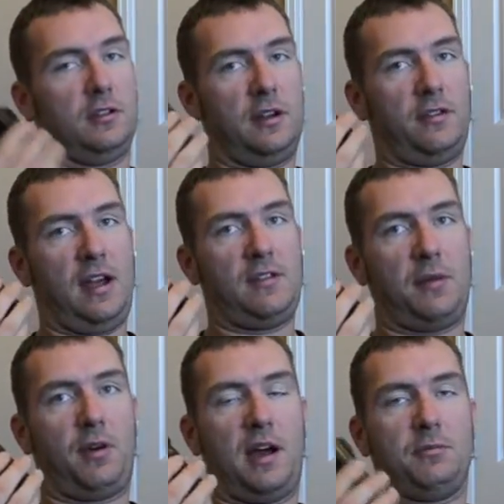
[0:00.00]
You'll never have
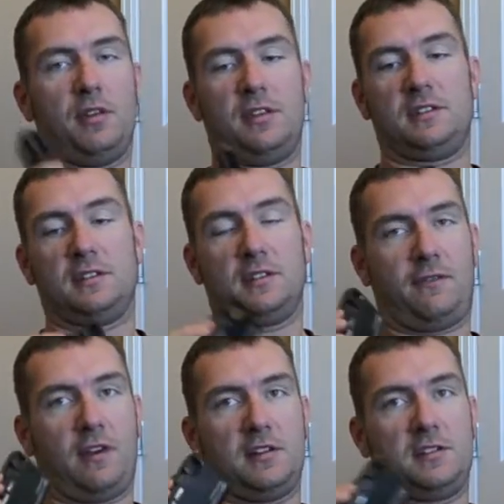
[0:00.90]
that problem with this because
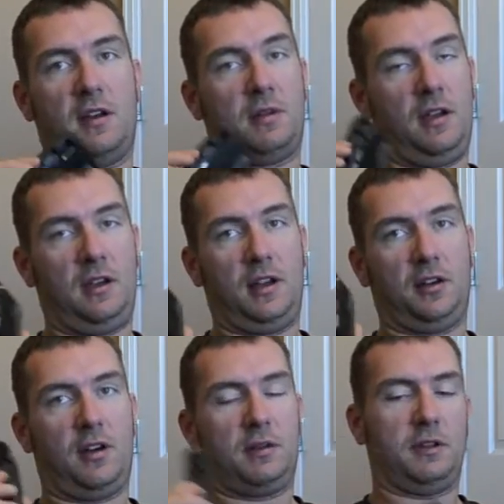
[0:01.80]
it fires up
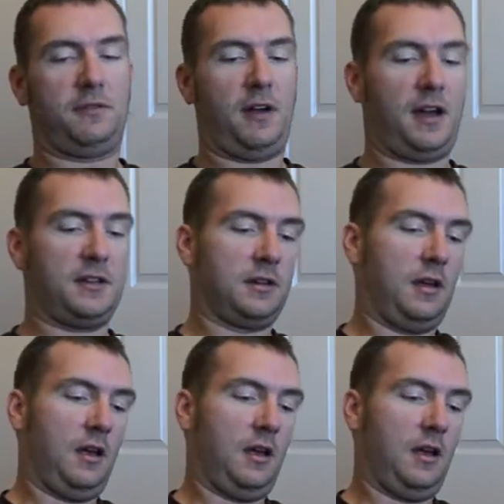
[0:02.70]
incredibly fast.